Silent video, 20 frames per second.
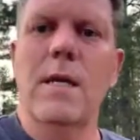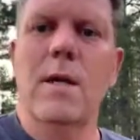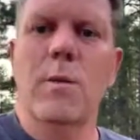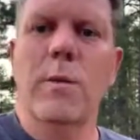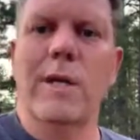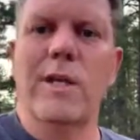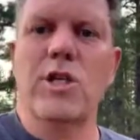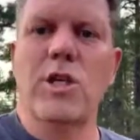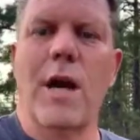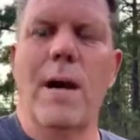We
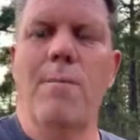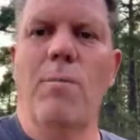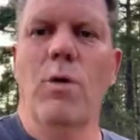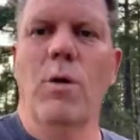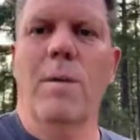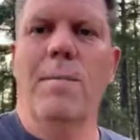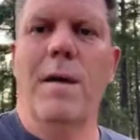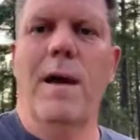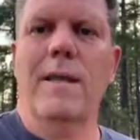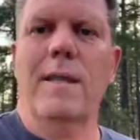can chat more
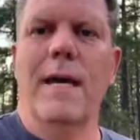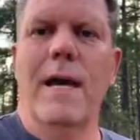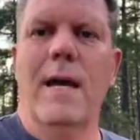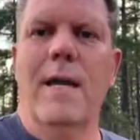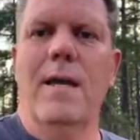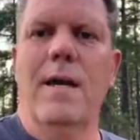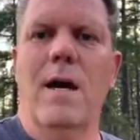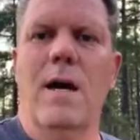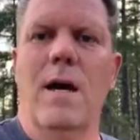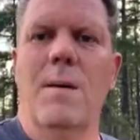about
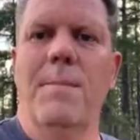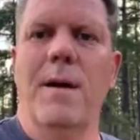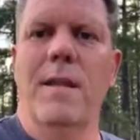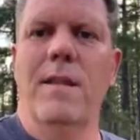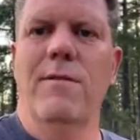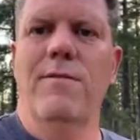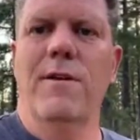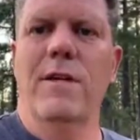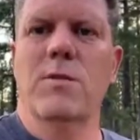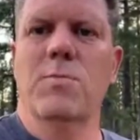that on the
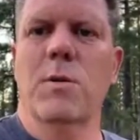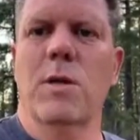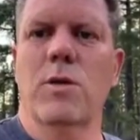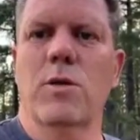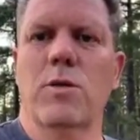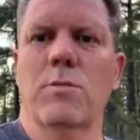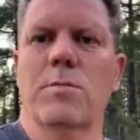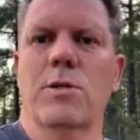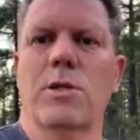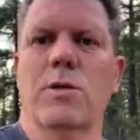Facebook
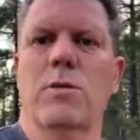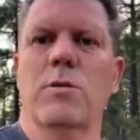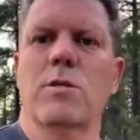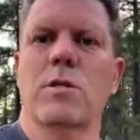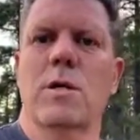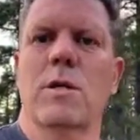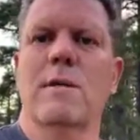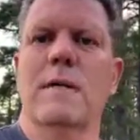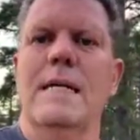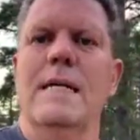group too. So